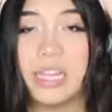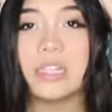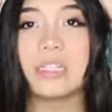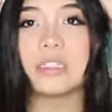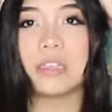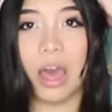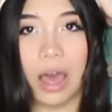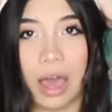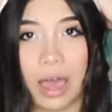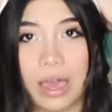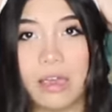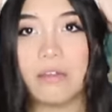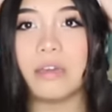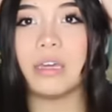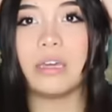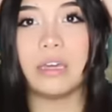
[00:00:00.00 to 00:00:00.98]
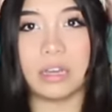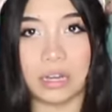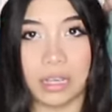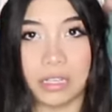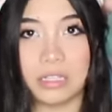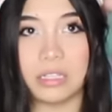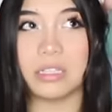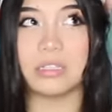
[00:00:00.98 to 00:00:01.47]
It's tiring, it
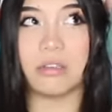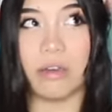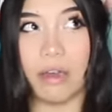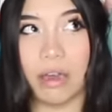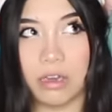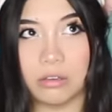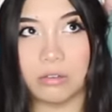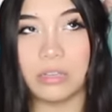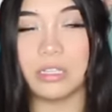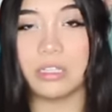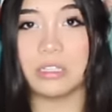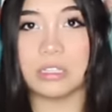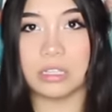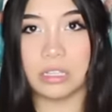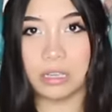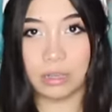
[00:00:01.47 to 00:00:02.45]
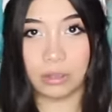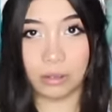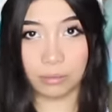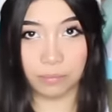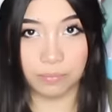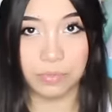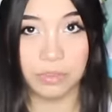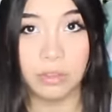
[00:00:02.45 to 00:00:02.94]
is. It's tiring
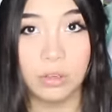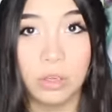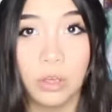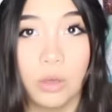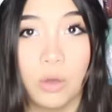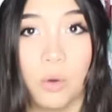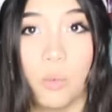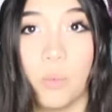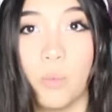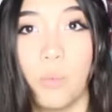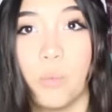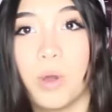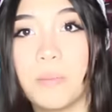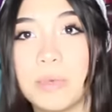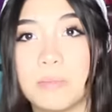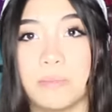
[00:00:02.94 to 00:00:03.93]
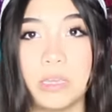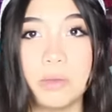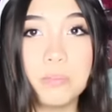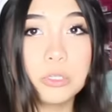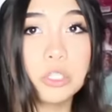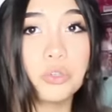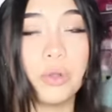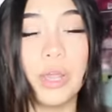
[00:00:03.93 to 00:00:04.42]
seeing women be
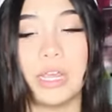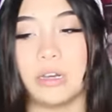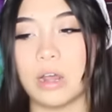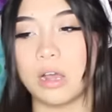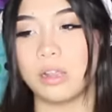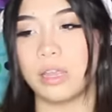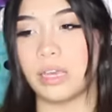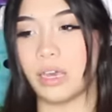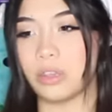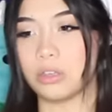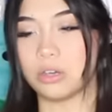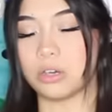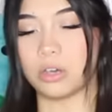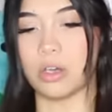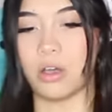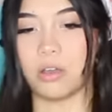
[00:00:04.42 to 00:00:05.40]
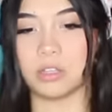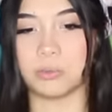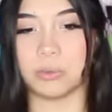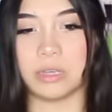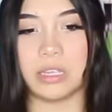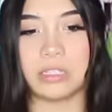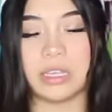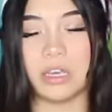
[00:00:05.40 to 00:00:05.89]
portrayed not like other girls.
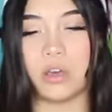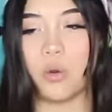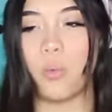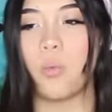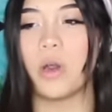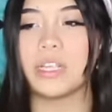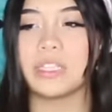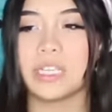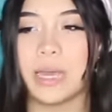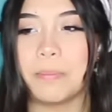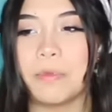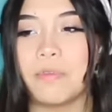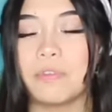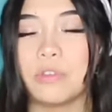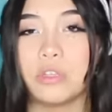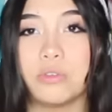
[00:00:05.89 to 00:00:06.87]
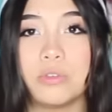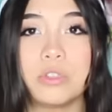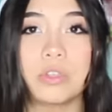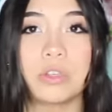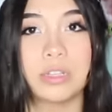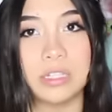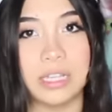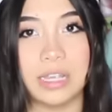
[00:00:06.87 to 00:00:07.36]
Because, like, what type of
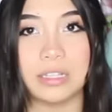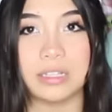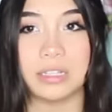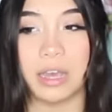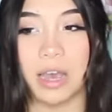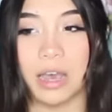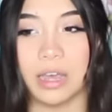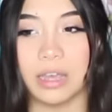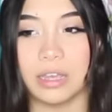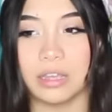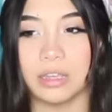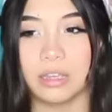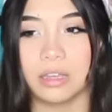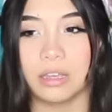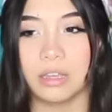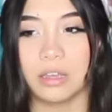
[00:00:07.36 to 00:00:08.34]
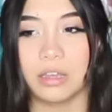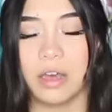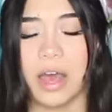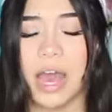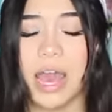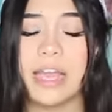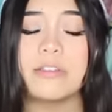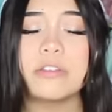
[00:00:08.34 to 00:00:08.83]
loser says that?
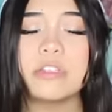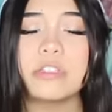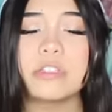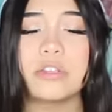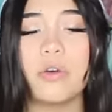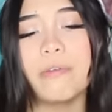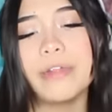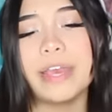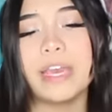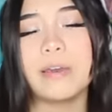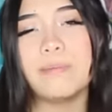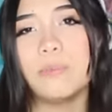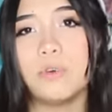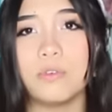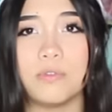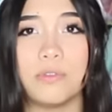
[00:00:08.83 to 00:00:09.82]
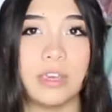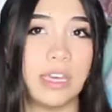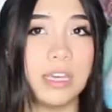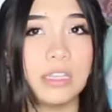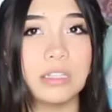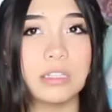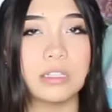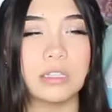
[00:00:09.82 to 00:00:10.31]
I just don't like
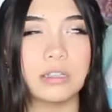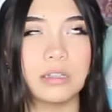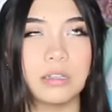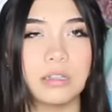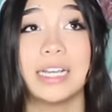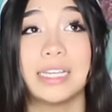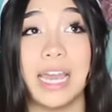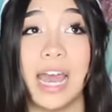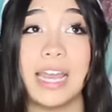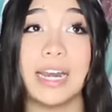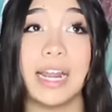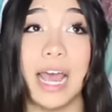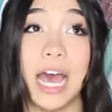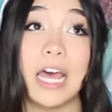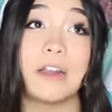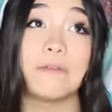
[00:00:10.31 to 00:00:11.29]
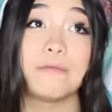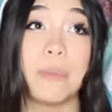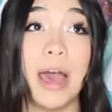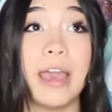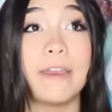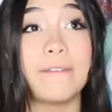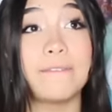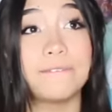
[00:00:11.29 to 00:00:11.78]
movies. Get out of
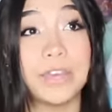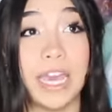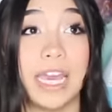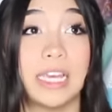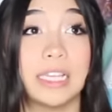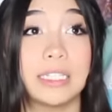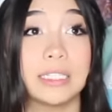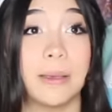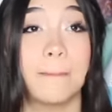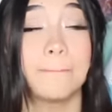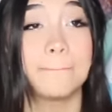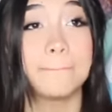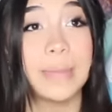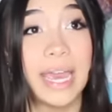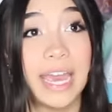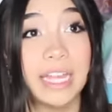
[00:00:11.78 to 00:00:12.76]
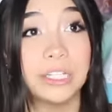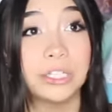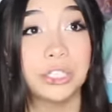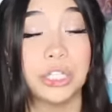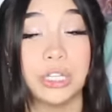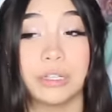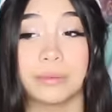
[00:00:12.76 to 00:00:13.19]
my face, bitch.